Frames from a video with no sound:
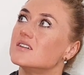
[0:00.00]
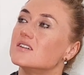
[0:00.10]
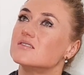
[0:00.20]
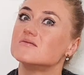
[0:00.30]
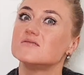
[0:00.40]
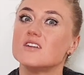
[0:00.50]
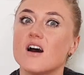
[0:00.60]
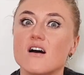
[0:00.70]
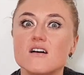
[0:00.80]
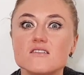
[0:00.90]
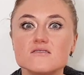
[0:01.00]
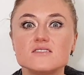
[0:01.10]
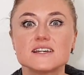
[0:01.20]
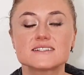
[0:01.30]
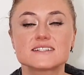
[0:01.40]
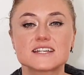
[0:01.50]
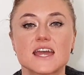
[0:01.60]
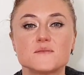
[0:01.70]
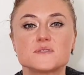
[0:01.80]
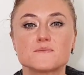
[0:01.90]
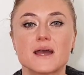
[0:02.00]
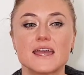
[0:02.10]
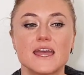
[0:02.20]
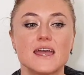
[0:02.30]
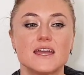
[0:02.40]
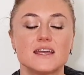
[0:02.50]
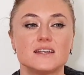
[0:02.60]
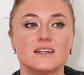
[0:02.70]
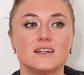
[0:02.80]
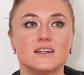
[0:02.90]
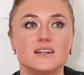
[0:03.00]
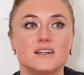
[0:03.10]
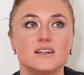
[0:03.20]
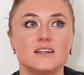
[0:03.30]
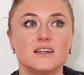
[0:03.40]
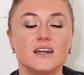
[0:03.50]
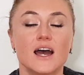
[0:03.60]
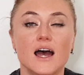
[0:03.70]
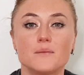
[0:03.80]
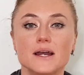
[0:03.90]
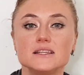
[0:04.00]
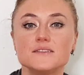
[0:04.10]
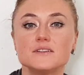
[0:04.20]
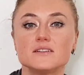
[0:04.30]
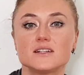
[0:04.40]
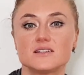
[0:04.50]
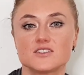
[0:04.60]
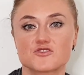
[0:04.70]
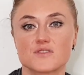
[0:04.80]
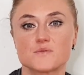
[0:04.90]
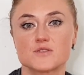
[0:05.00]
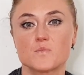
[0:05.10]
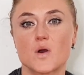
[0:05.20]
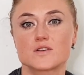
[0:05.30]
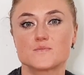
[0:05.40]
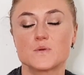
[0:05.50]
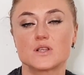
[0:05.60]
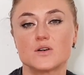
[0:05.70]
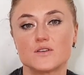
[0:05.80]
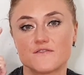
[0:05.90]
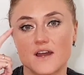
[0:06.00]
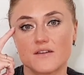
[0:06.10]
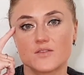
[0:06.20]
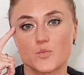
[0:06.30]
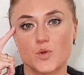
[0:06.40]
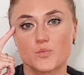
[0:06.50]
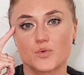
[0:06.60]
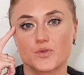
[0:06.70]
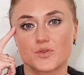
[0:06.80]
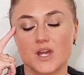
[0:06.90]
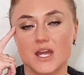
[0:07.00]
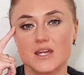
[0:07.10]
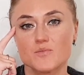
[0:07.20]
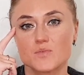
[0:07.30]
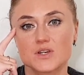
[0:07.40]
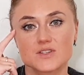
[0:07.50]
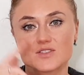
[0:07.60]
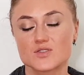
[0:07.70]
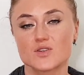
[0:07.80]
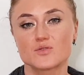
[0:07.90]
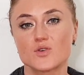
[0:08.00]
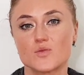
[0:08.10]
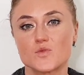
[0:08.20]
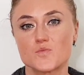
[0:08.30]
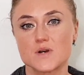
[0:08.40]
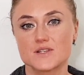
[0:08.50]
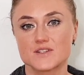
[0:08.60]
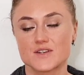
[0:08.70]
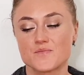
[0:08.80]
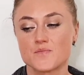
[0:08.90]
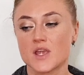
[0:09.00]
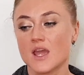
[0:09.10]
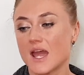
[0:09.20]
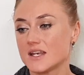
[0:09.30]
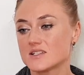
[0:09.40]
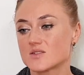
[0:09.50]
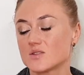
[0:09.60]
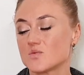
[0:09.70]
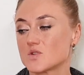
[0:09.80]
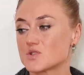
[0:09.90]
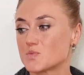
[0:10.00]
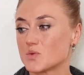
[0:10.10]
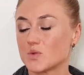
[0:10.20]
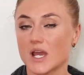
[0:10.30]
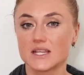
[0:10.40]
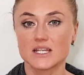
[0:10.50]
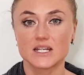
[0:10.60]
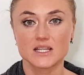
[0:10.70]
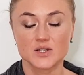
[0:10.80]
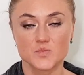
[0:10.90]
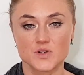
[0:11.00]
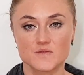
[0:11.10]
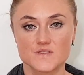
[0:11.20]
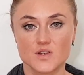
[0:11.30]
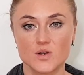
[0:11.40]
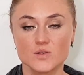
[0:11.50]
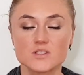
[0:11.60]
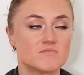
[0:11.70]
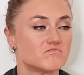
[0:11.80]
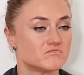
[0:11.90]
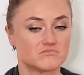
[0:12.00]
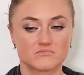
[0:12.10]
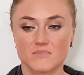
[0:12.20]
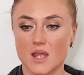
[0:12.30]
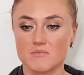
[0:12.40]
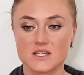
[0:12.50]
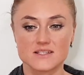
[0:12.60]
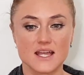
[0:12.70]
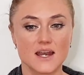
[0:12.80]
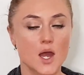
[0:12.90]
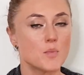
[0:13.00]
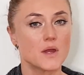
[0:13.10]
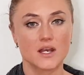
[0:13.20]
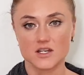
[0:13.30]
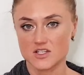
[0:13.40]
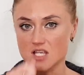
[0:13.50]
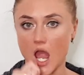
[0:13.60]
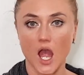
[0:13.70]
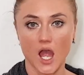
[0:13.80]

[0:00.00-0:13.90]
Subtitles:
Oh no, it escapes my head. I might leave it in the description box below if I remember, okay? Because it's not normal butter. And it's only one spoon. And then a little bit of salt. I mix that up and I just...